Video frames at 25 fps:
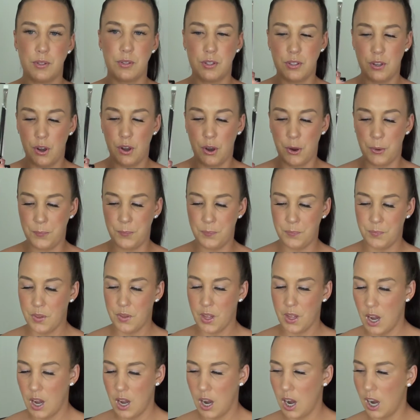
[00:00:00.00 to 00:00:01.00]
So
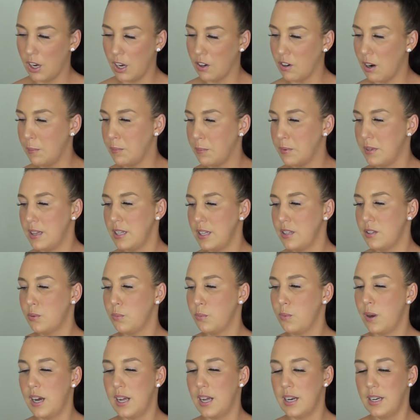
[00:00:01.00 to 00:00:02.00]
I grabbed this
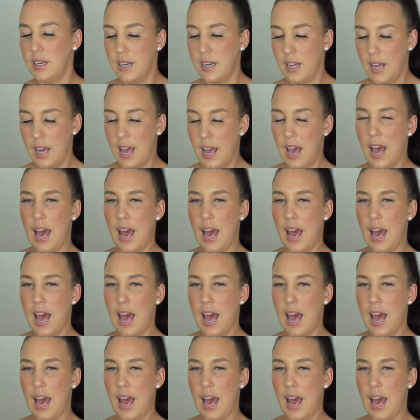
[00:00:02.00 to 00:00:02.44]
one,